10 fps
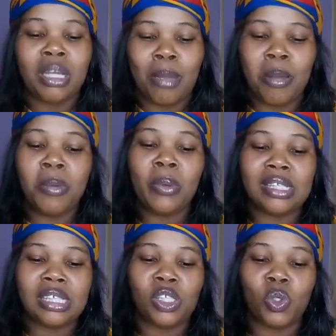My baby
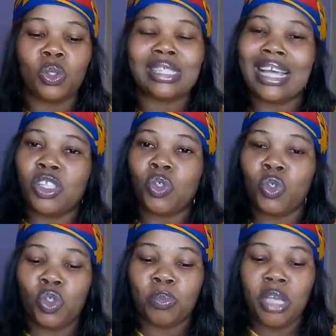weighs this, so size
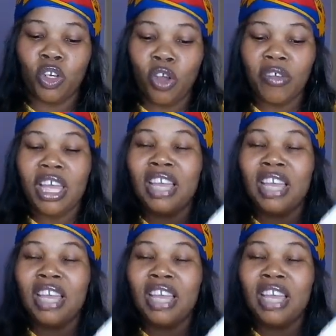2 should be enough.